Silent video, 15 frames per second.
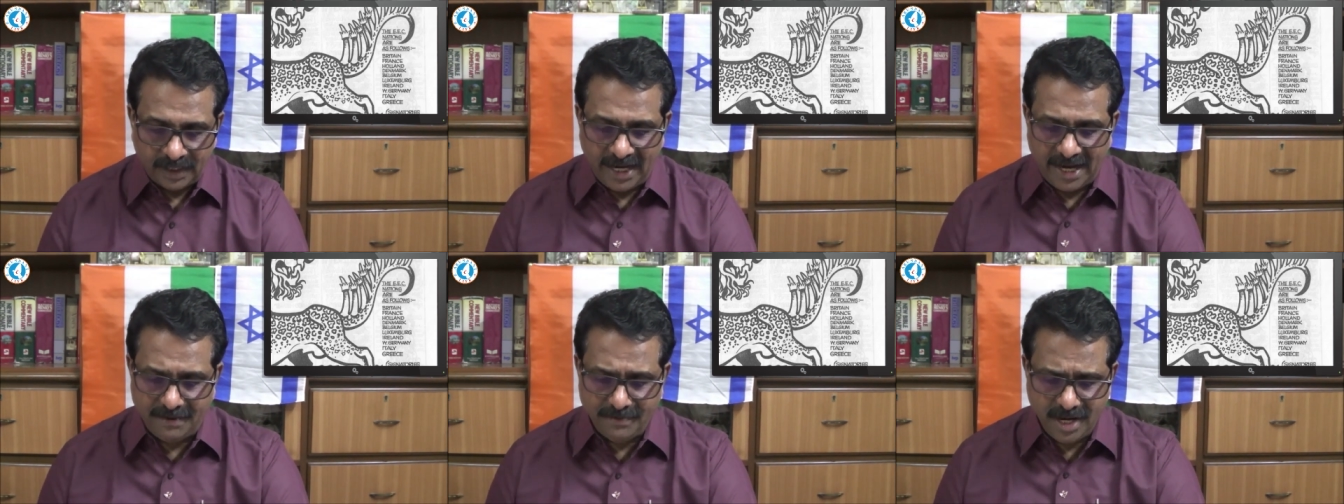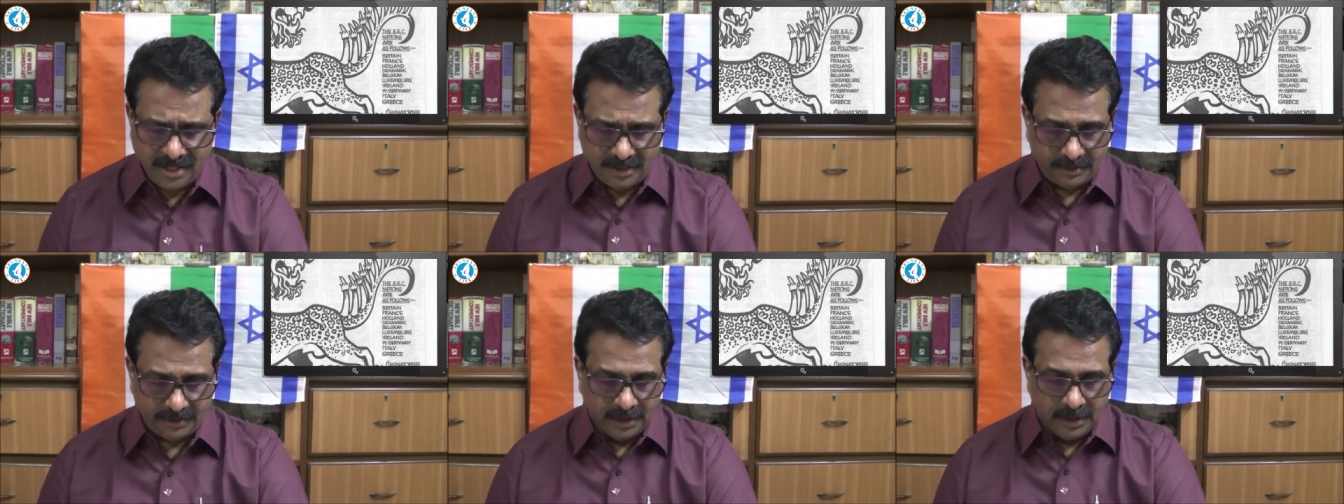
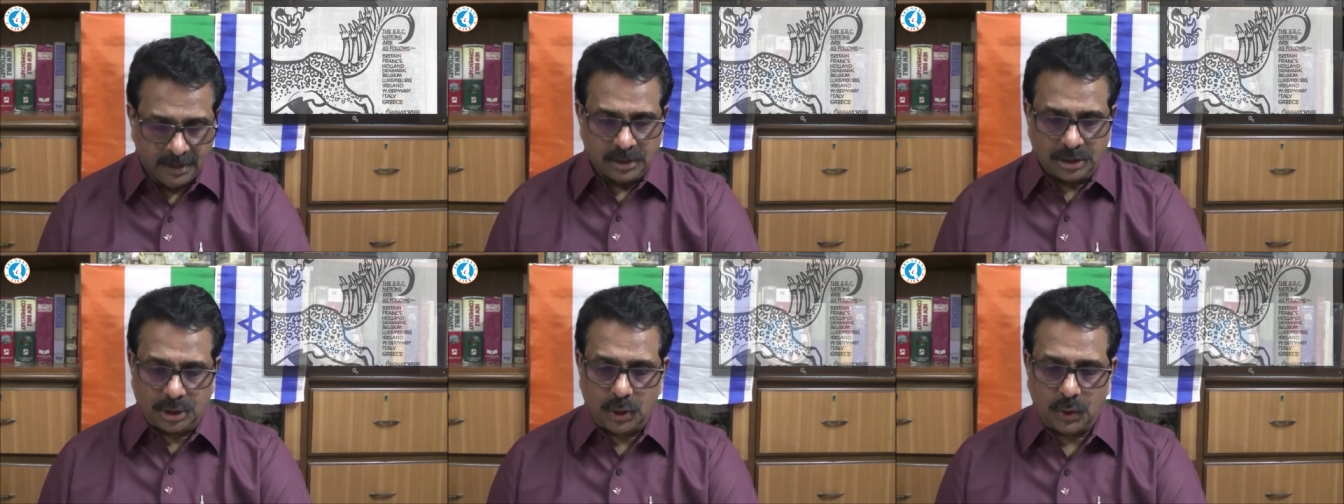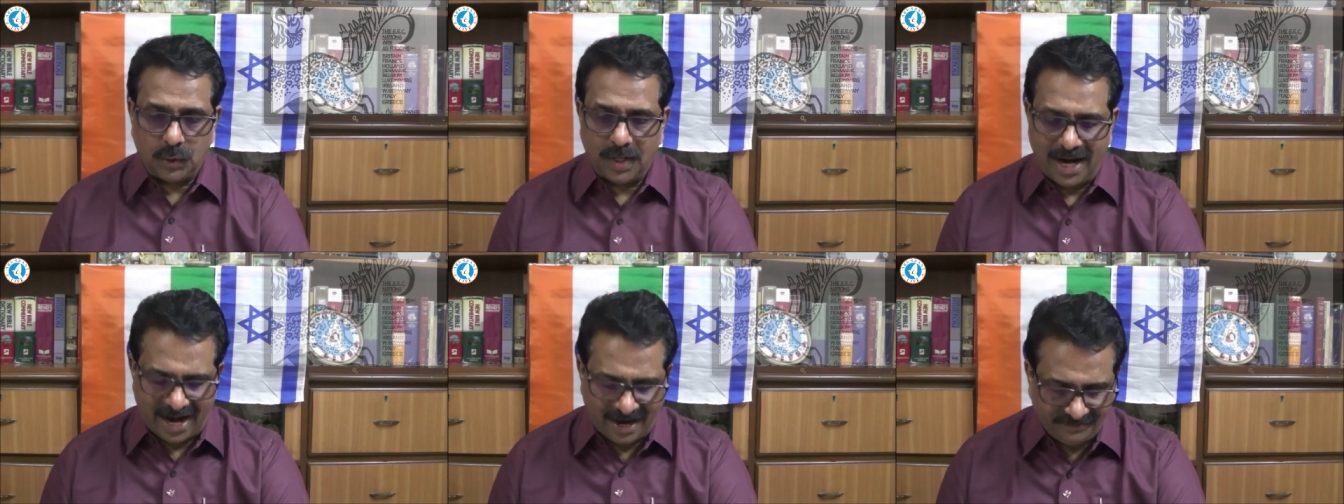Amen. So
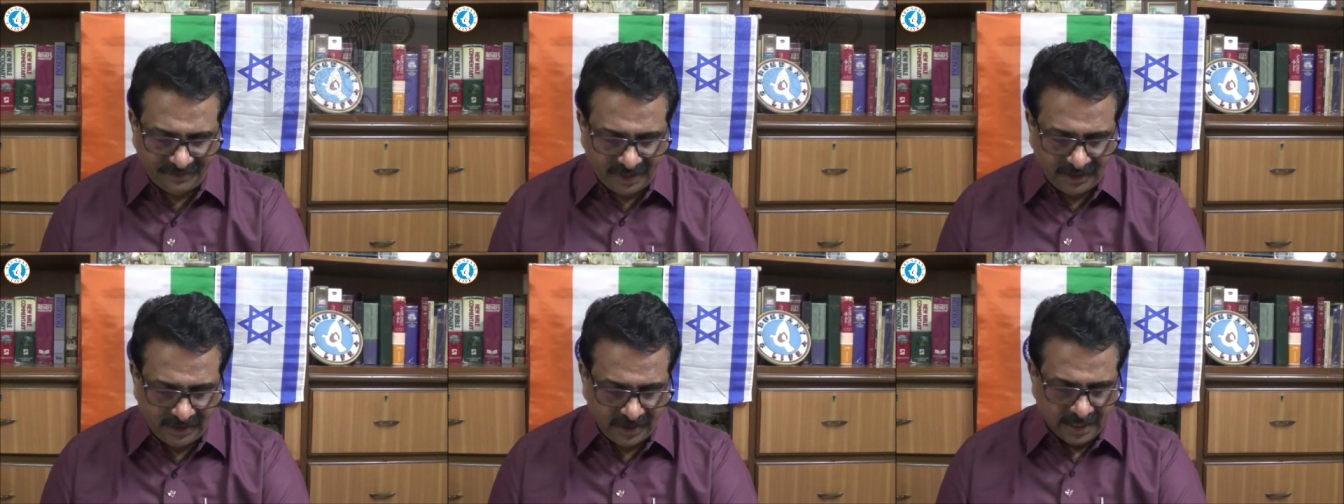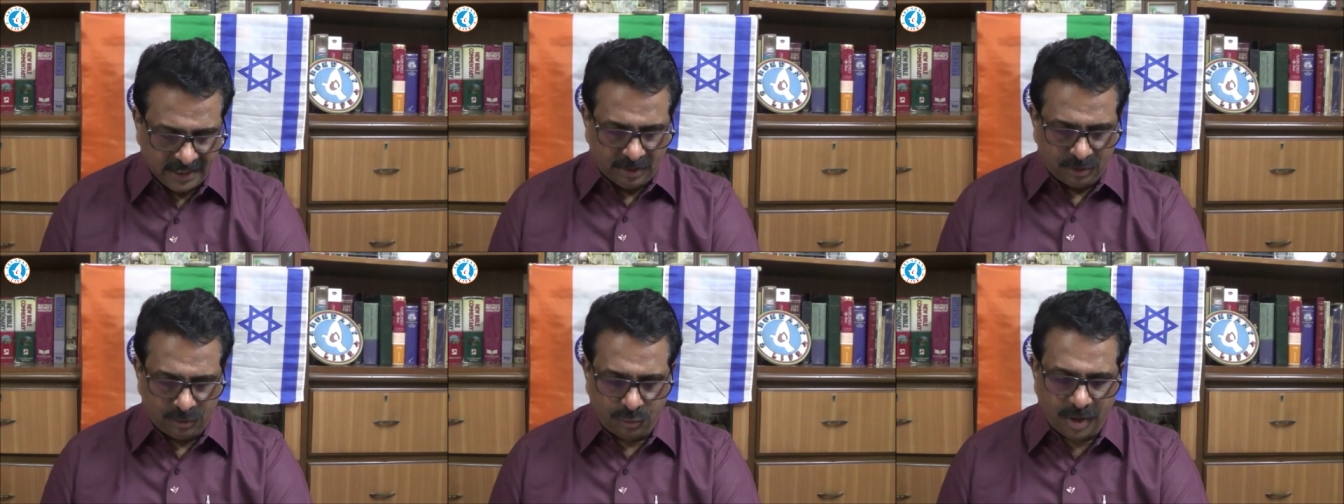having
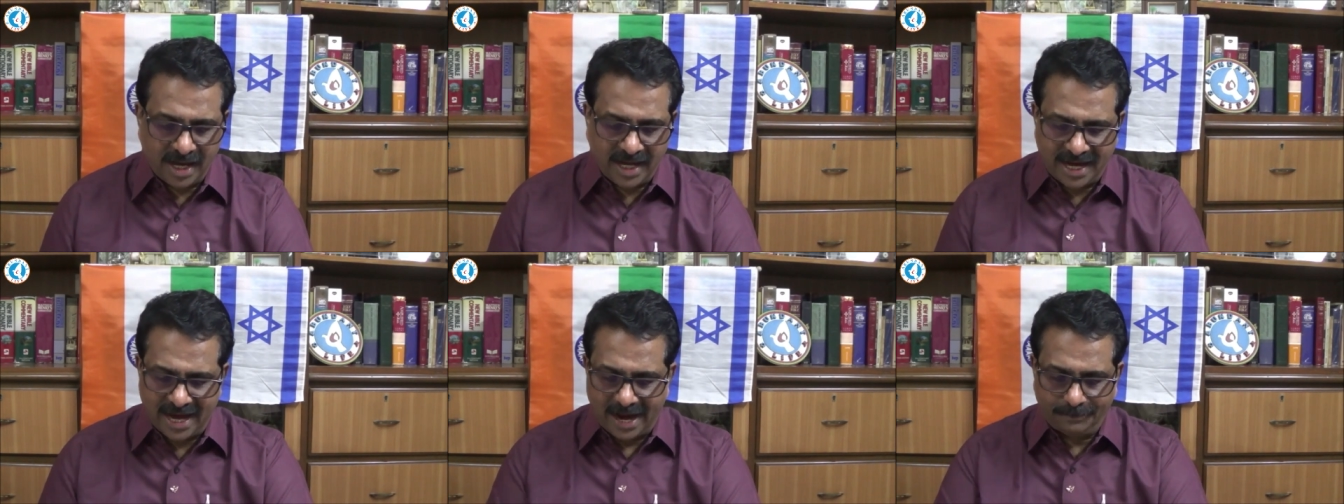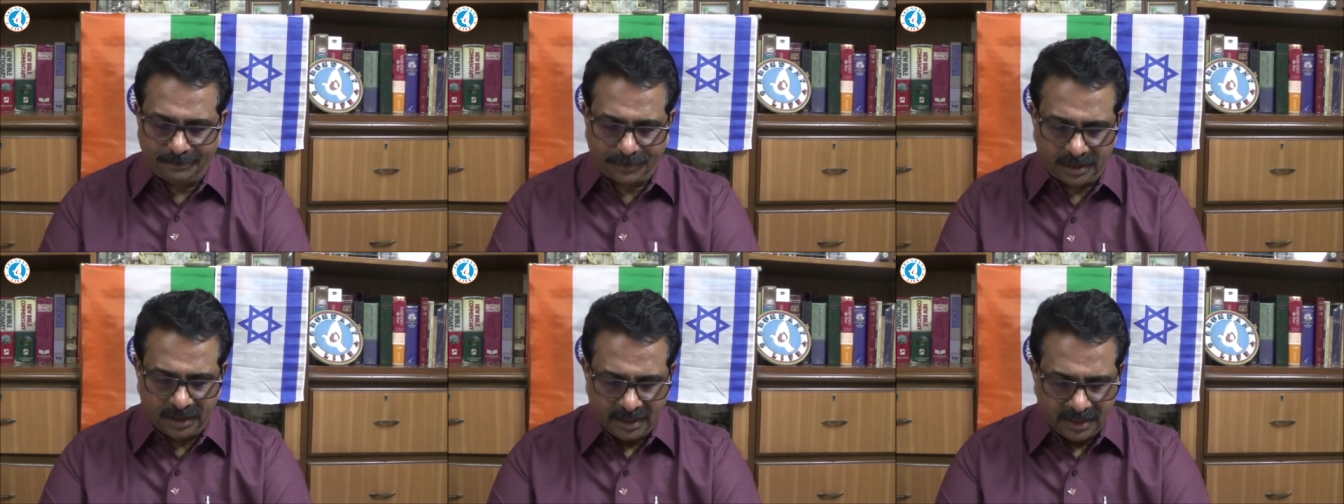
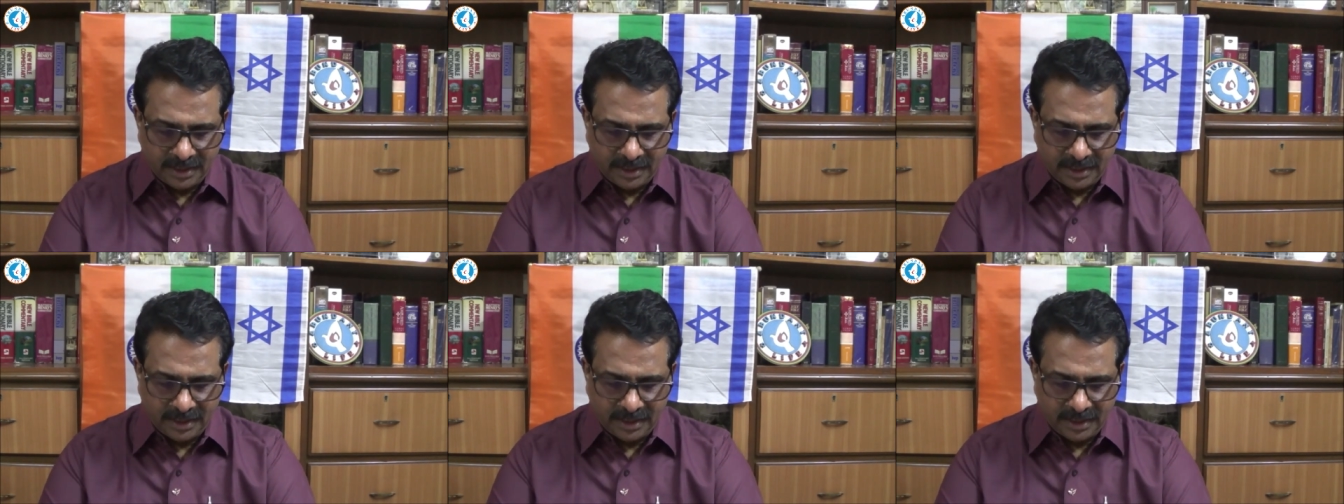recapped,